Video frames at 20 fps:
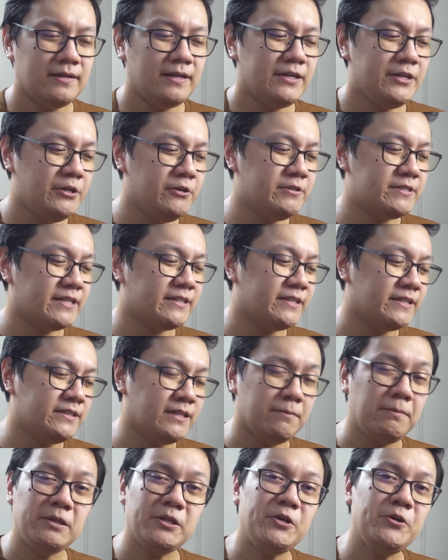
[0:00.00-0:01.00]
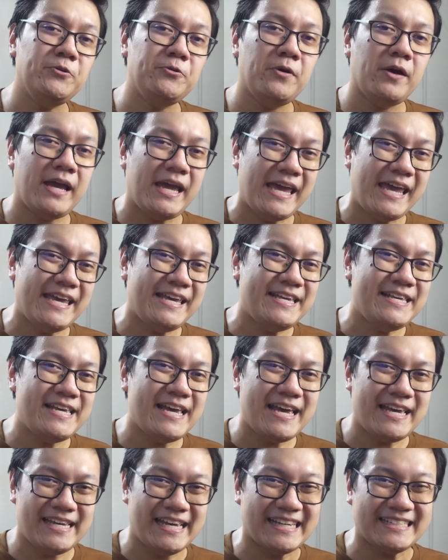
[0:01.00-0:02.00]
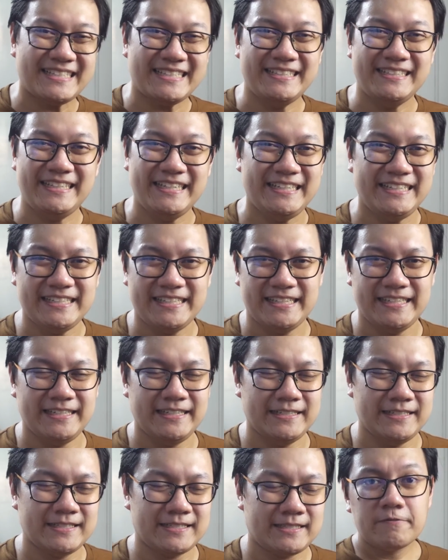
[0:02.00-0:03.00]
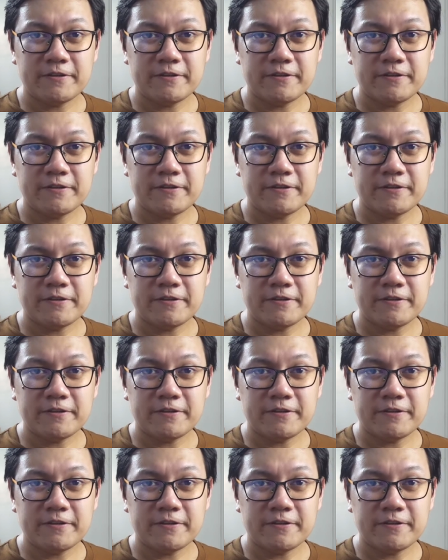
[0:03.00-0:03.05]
using the WASD keys.